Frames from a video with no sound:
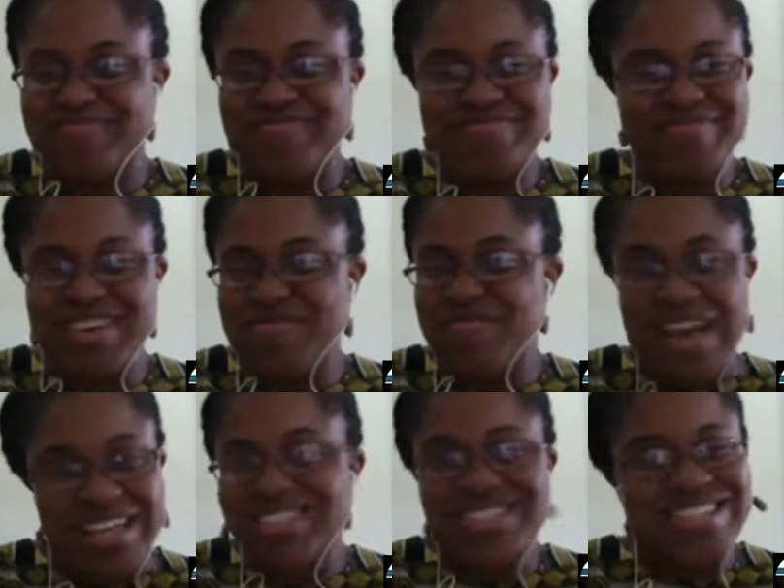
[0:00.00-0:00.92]

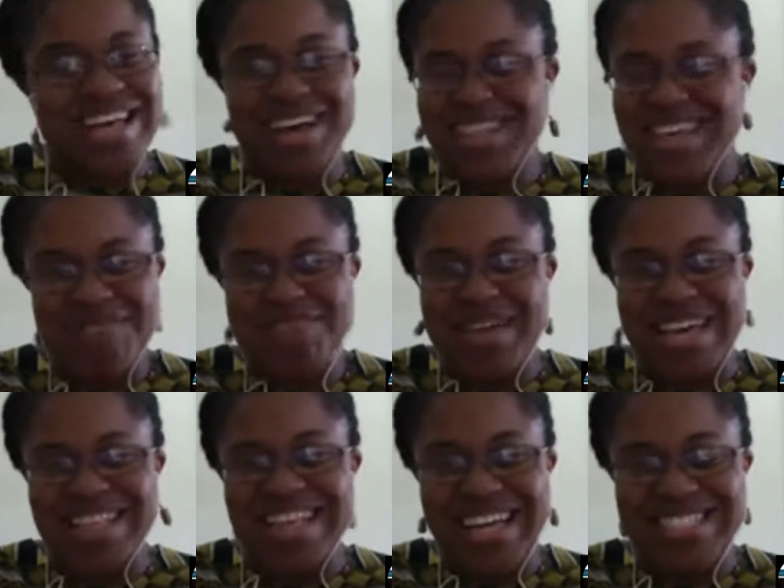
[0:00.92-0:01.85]
events that
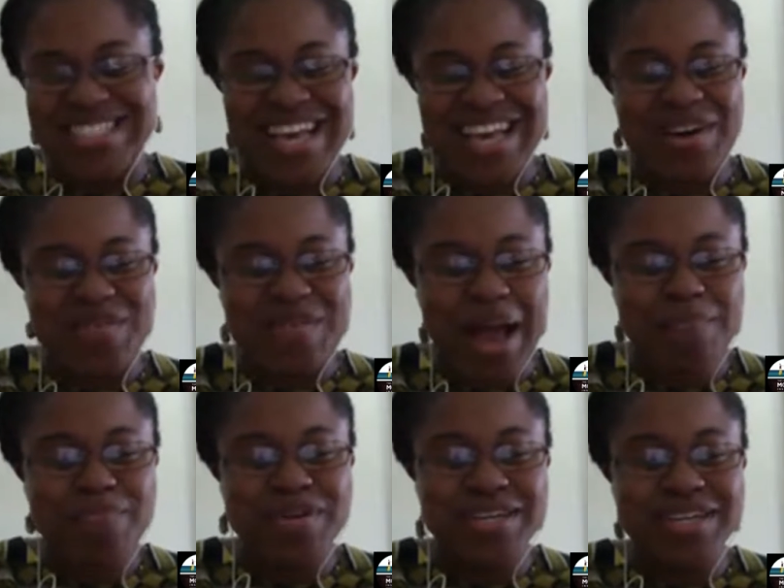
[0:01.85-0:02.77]
made that
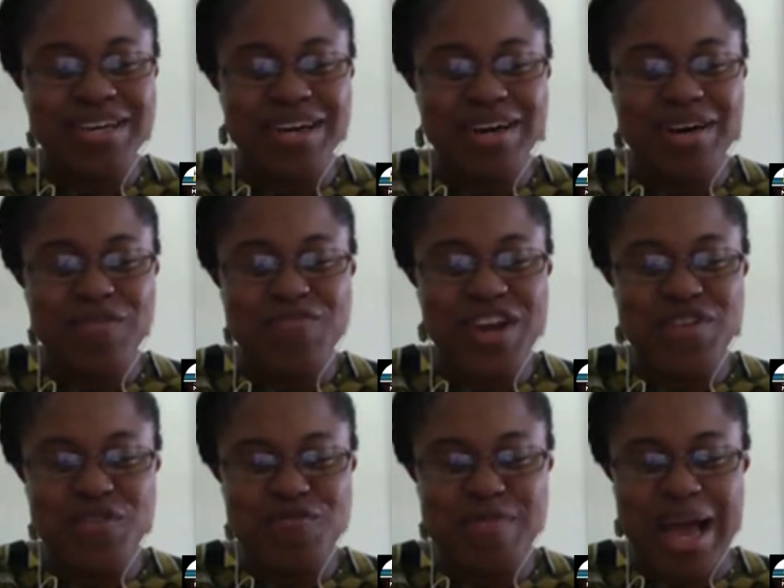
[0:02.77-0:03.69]
happen. A friend
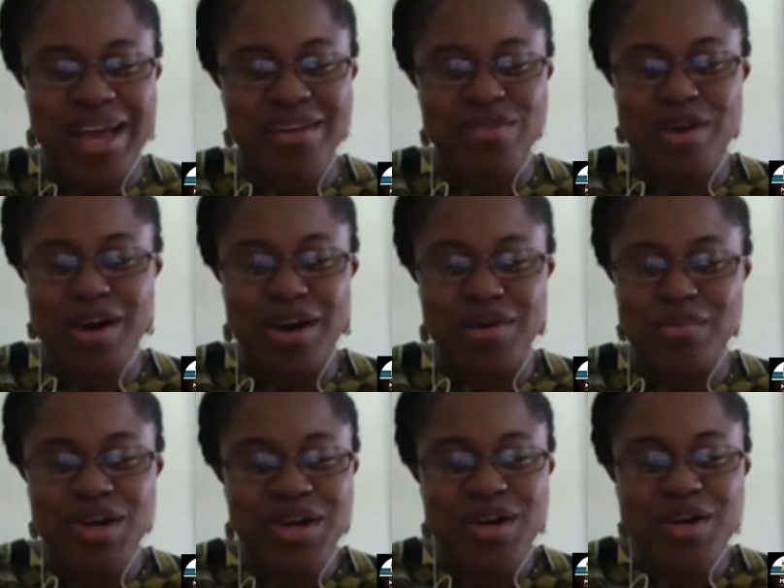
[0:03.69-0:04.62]
of mine
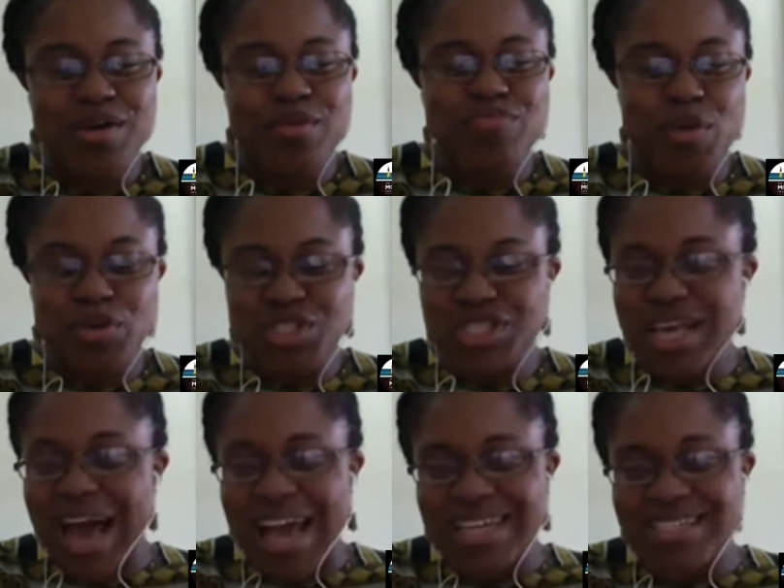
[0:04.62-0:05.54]
broached the
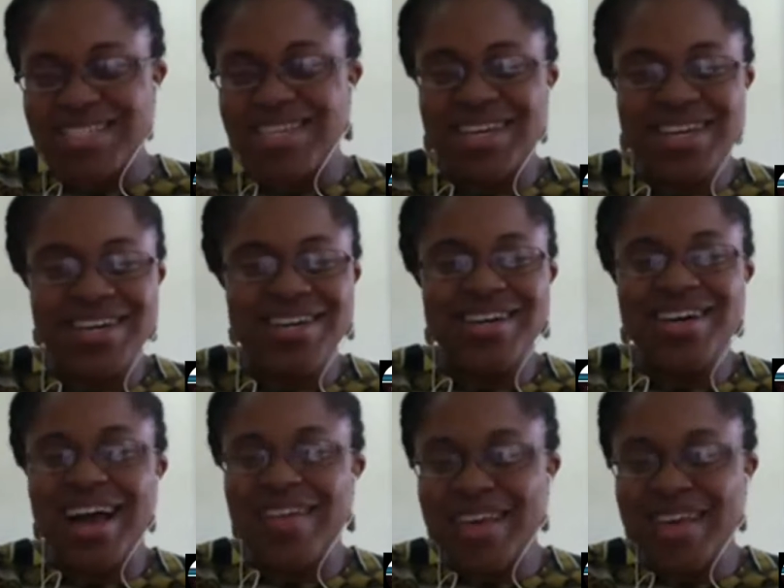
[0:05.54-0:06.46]
idea,
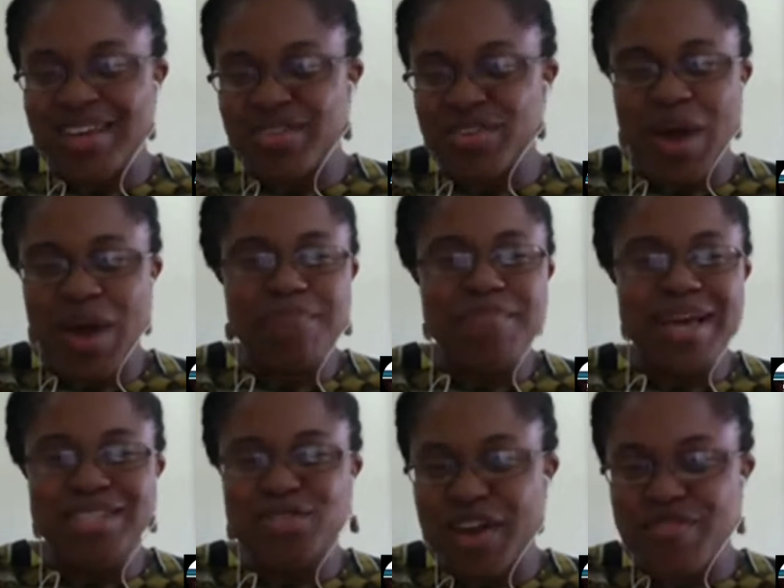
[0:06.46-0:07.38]
and then, you know, I
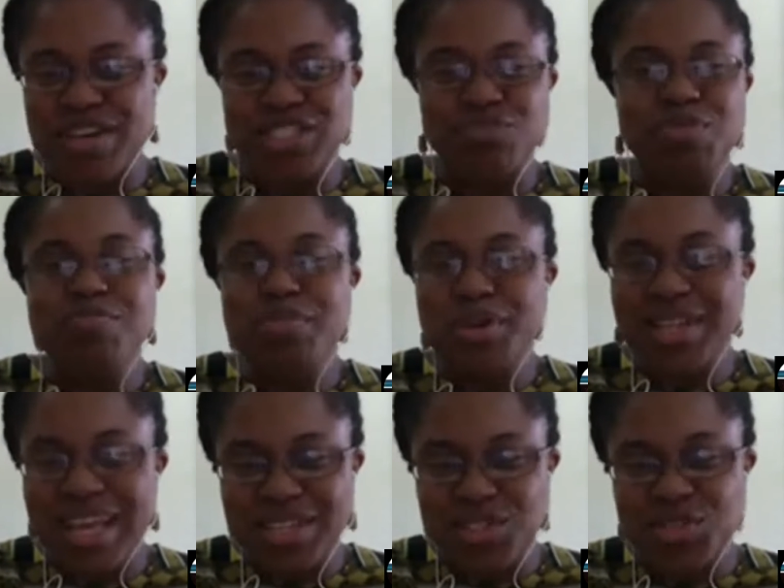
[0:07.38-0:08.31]
met various people,
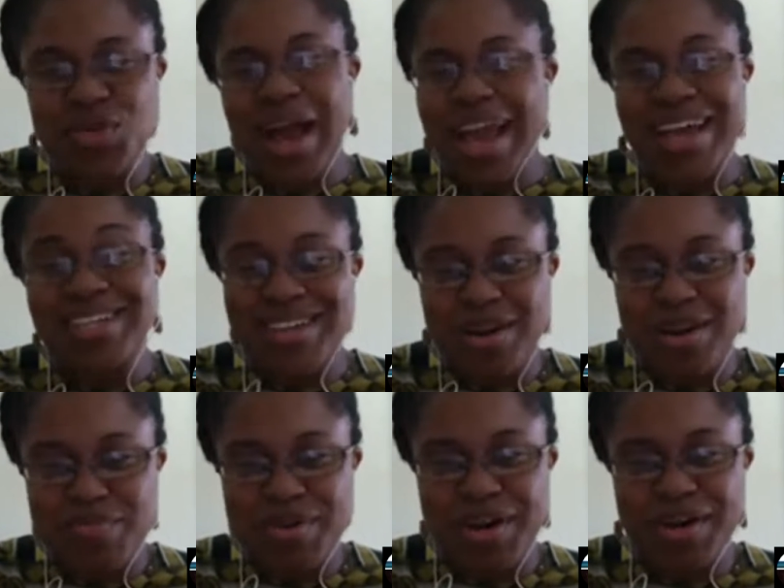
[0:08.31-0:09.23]
and so I ended up
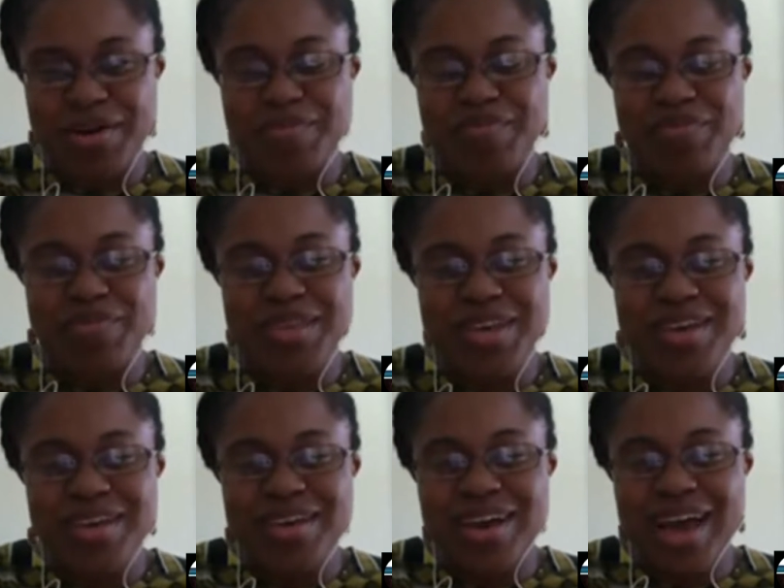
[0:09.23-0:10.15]
in
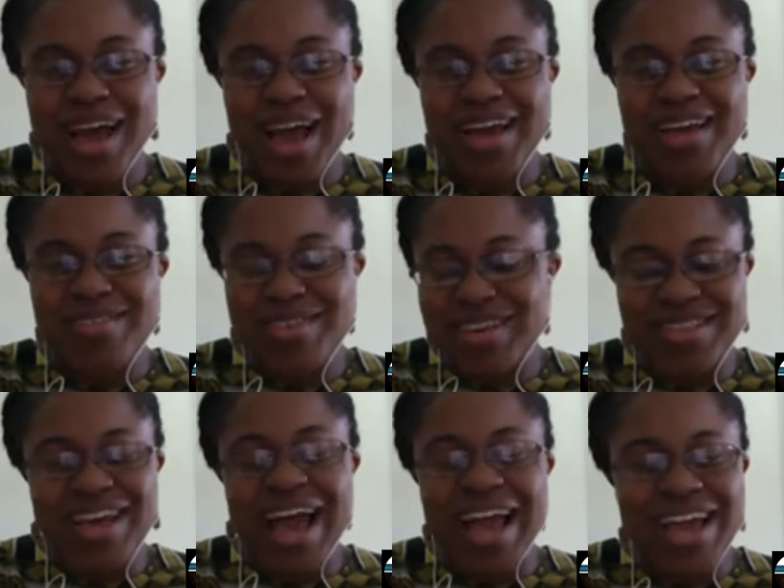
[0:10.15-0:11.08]

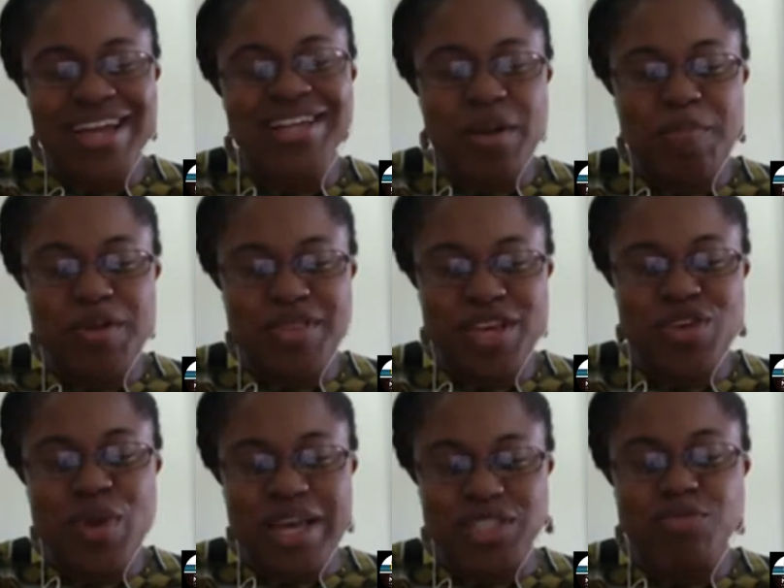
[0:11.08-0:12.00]
the
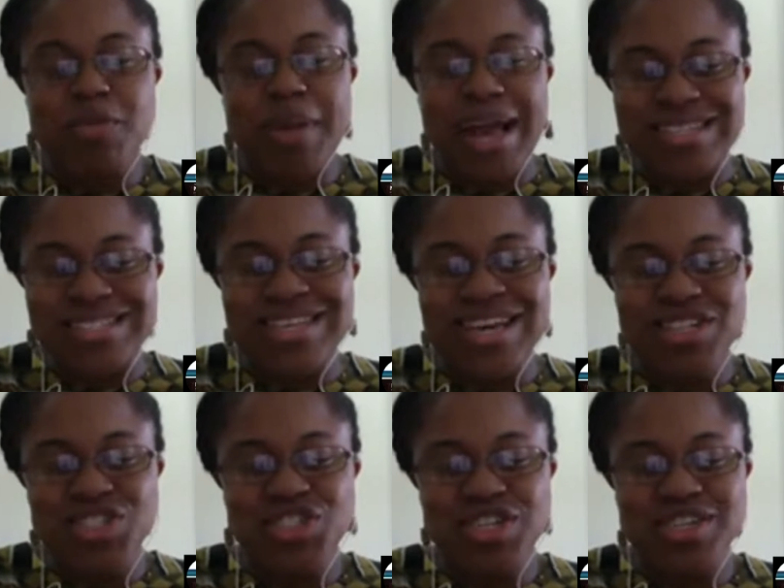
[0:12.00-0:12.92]
US. But my
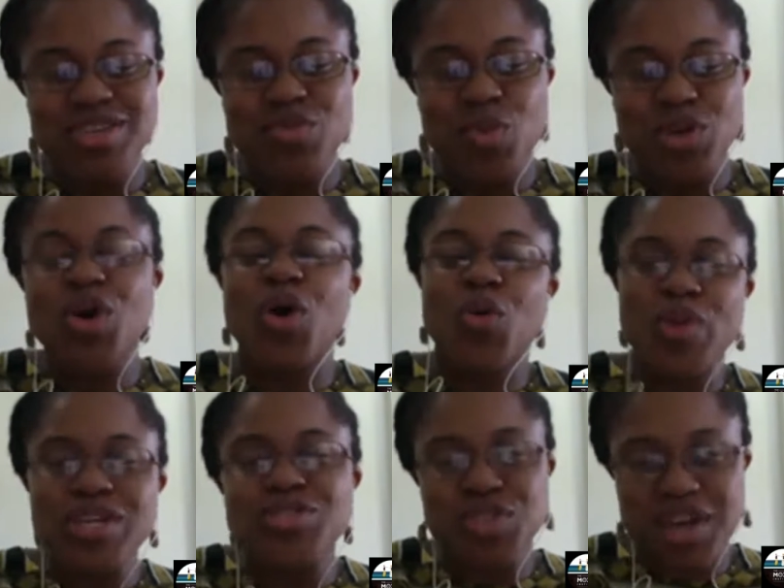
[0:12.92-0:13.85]
intention was
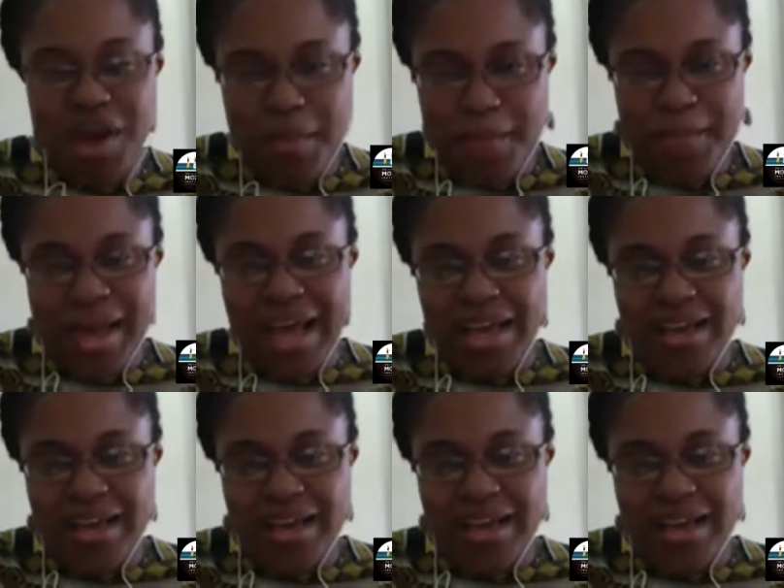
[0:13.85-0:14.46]
always to come back.